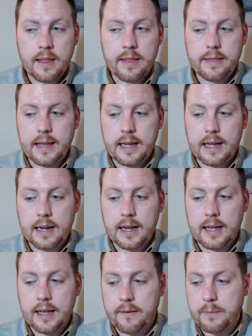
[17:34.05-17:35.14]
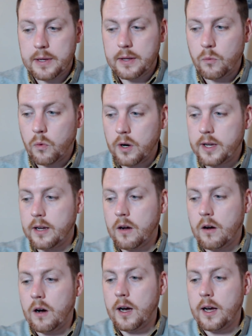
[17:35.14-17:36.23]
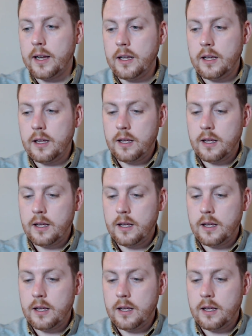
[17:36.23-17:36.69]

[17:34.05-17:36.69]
that I have been working on,